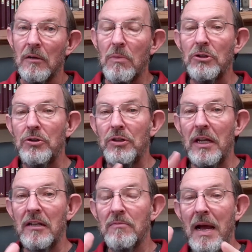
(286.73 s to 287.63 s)
but you
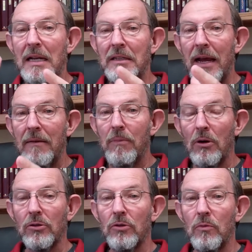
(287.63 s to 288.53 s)
didn't maintain
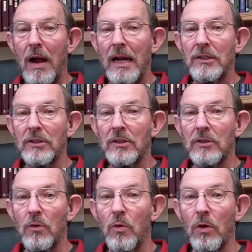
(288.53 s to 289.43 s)
personal
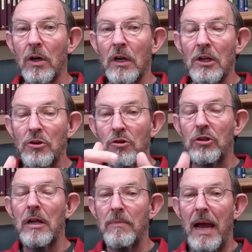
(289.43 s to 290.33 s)
righteousness, or you
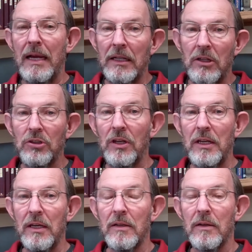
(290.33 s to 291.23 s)
slipped back into
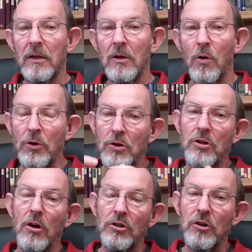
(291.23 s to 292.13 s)
sin, or you
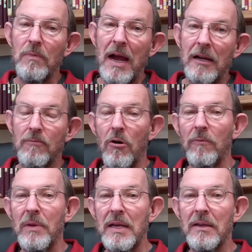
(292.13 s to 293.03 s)
turned your back
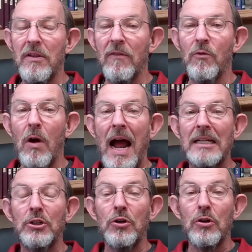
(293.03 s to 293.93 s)
upon me, and therefore I
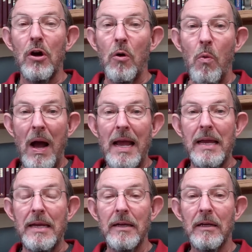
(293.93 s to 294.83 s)
took
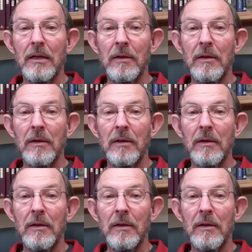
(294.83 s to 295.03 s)
away